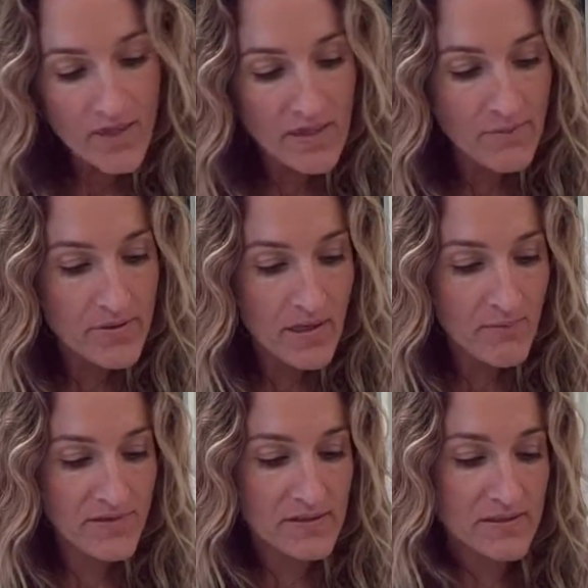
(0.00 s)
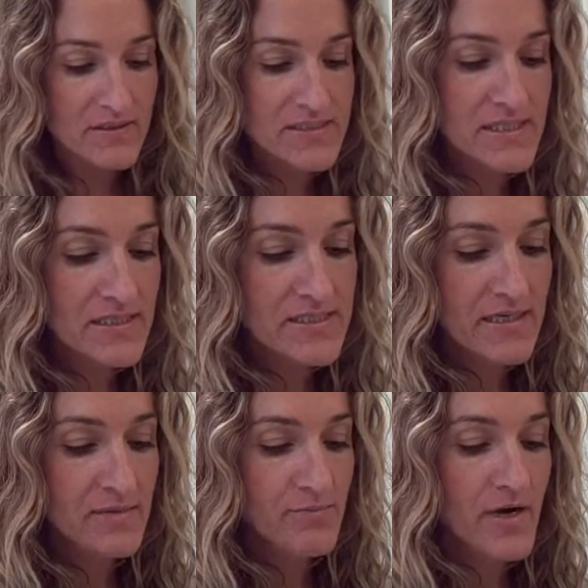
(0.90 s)
And I put it on with a little teeny
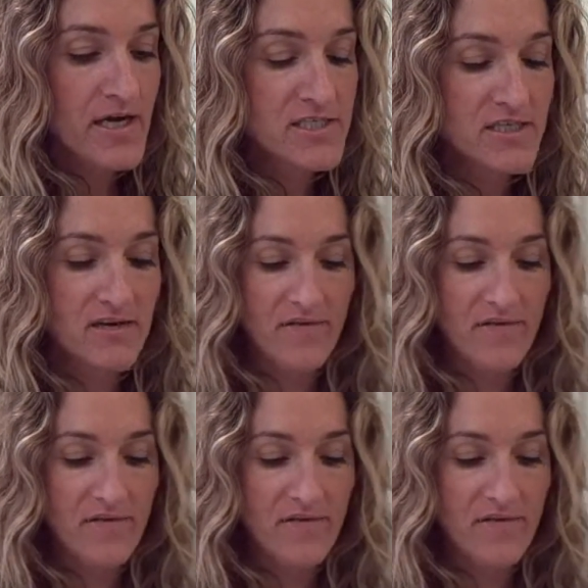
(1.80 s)
tiny brush that